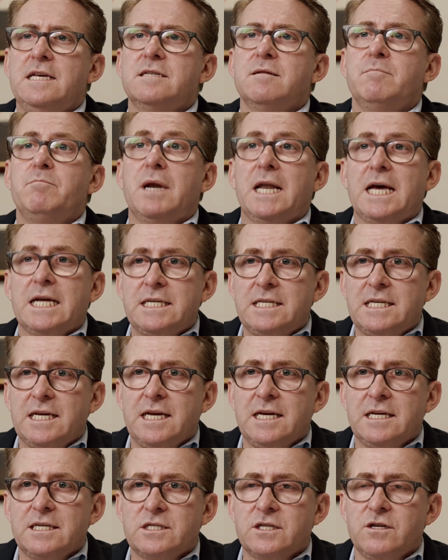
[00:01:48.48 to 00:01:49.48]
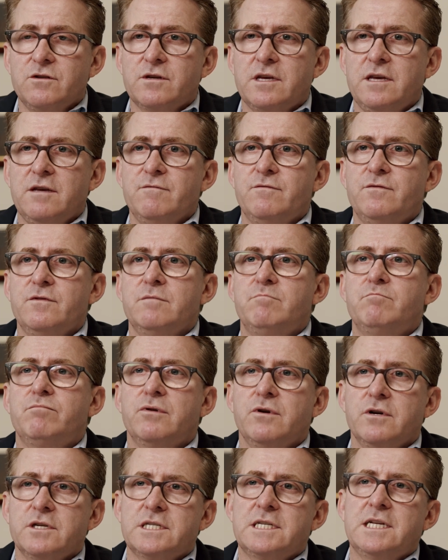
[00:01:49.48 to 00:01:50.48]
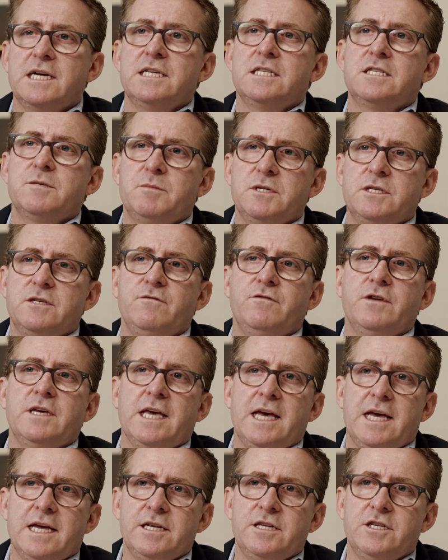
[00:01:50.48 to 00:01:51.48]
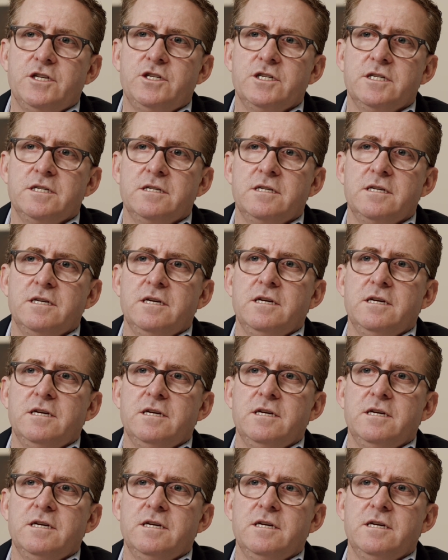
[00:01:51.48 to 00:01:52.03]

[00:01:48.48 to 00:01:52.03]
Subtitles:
is a blood test looking for prostate-specific antigen.